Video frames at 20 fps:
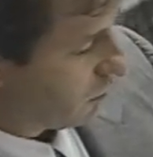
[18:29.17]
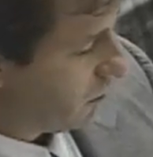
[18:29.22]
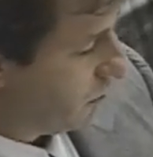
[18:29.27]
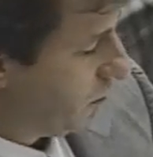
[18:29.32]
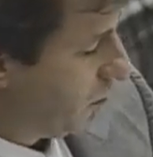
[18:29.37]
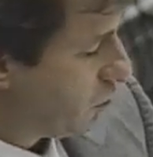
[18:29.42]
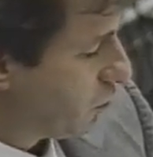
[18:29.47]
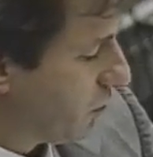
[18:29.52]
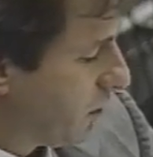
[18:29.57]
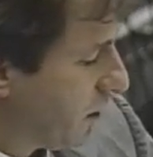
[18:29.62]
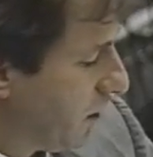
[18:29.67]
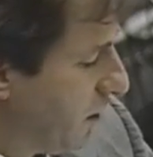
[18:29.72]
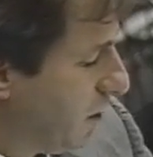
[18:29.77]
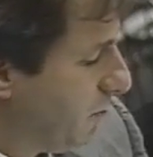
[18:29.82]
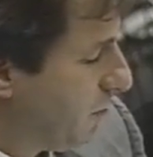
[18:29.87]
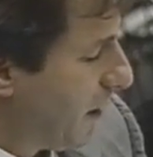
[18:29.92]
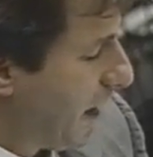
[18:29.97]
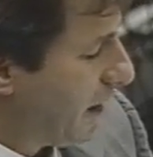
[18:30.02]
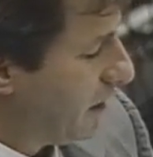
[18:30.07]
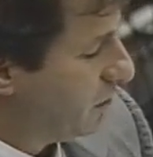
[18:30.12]
to be tricky
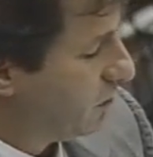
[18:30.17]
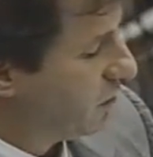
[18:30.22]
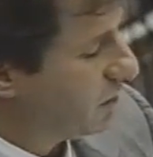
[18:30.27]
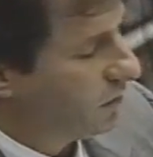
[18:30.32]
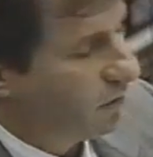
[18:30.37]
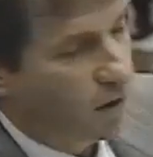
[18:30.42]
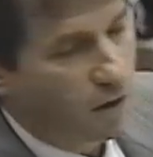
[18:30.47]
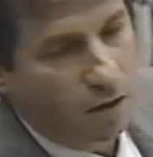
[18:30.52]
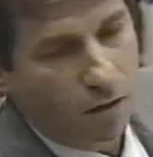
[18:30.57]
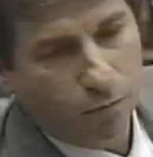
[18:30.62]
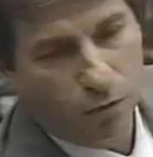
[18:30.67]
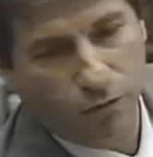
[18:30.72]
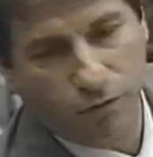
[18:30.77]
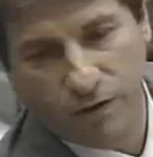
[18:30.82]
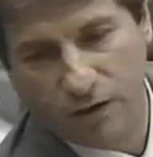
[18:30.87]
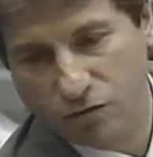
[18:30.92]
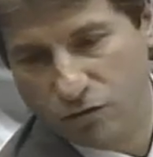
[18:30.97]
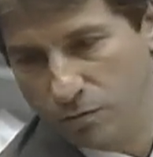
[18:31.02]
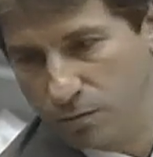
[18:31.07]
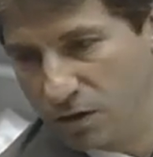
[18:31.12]
about is
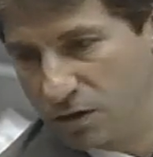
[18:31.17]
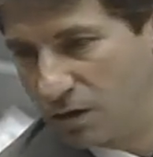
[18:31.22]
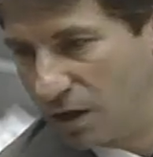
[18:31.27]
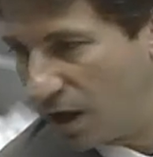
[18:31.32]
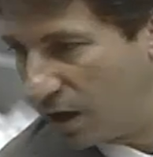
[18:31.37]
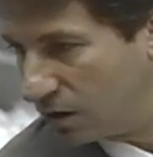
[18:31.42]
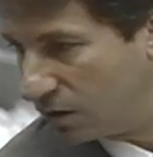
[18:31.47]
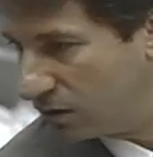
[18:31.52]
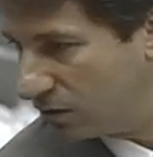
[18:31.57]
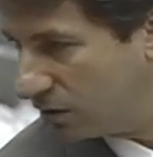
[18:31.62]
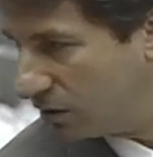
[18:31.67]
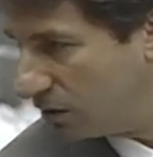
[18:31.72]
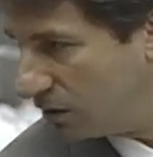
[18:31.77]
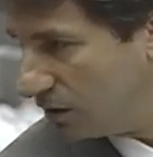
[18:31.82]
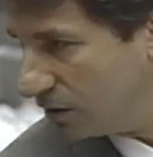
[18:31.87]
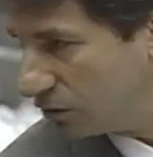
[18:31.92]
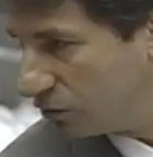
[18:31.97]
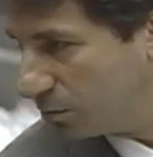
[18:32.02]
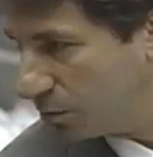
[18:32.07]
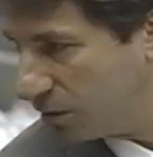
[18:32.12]
Professor McDonald
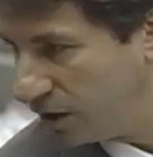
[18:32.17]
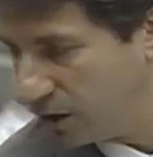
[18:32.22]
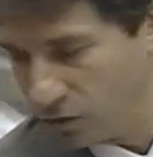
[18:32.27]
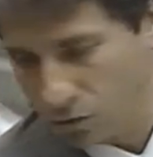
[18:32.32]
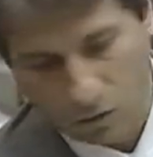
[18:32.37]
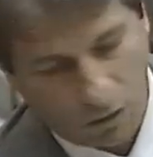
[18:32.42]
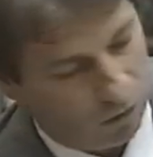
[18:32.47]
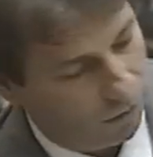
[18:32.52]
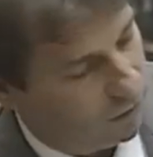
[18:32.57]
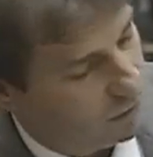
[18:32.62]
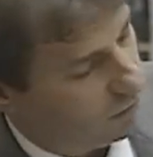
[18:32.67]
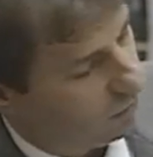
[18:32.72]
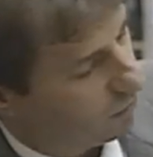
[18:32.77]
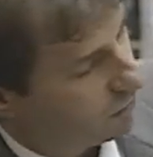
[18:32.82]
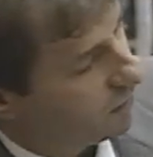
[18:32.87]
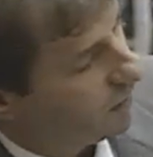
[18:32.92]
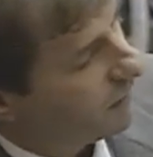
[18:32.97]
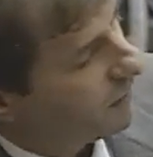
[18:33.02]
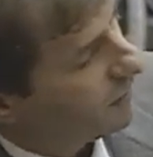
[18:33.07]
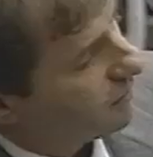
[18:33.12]
explained all of this,
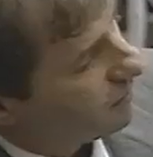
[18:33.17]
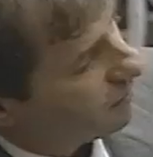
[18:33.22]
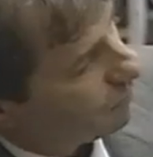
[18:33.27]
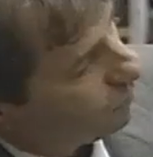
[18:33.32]
that